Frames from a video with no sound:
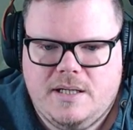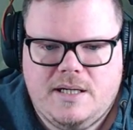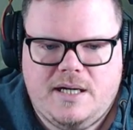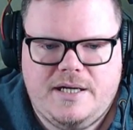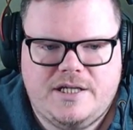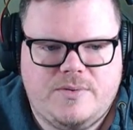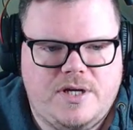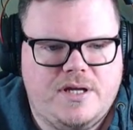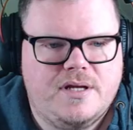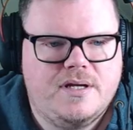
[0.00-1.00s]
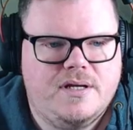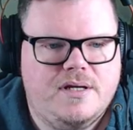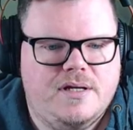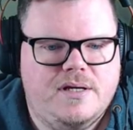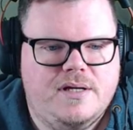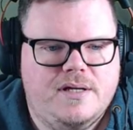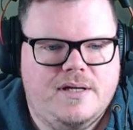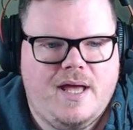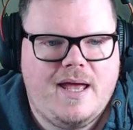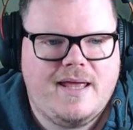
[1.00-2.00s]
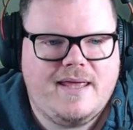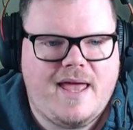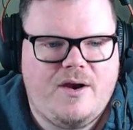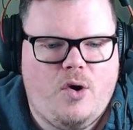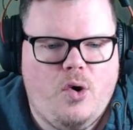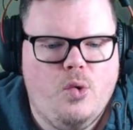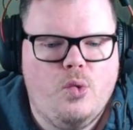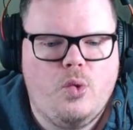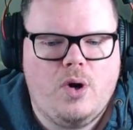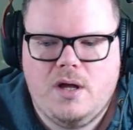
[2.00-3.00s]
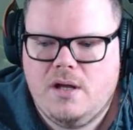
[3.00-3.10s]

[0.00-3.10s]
Unless we get all